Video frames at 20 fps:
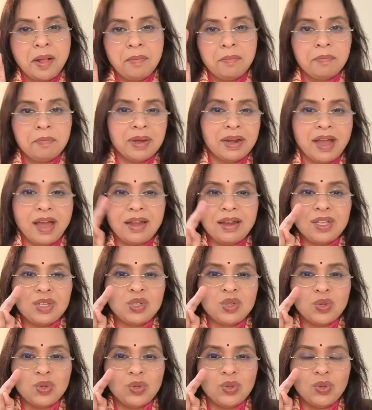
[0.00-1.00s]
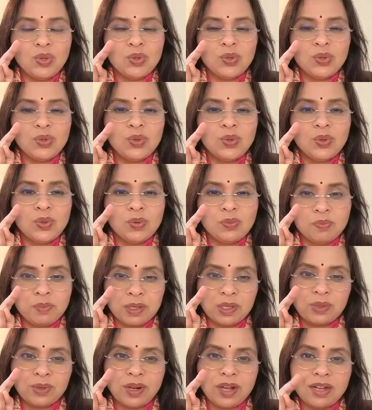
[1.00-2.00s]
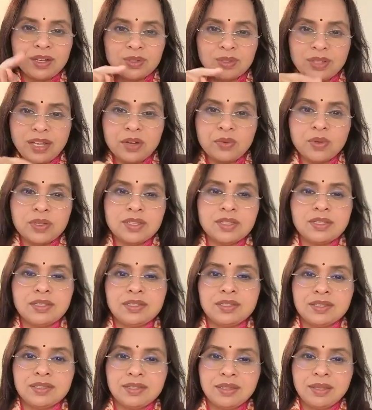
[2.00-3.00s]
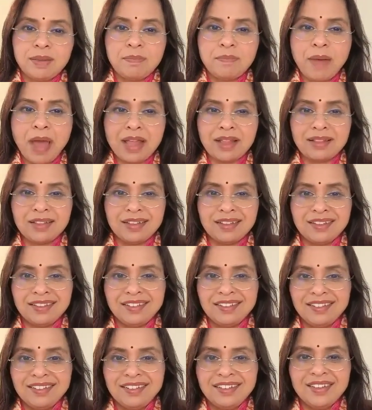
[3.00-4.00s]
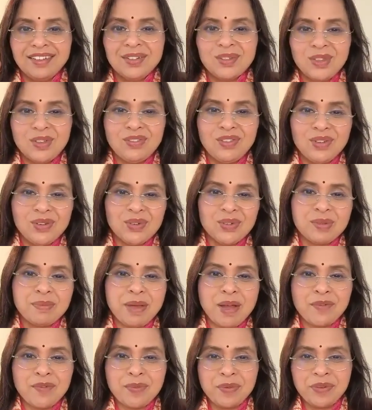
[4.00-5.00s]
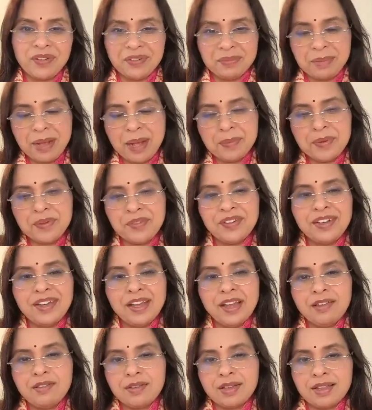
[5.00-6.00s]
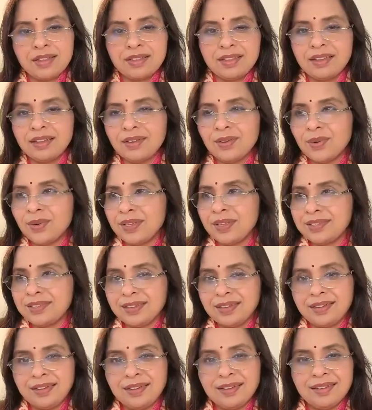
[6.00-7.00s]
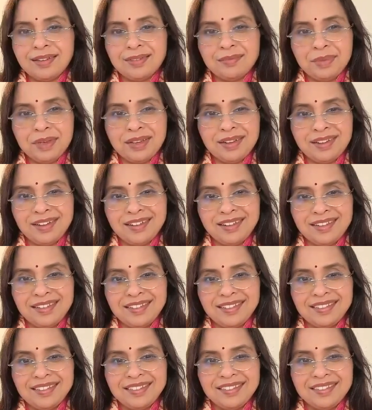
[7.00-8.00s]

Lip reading: Banaras to Mathura. So that was his path. So if you know the map of India, you can think Odisha, Bihar,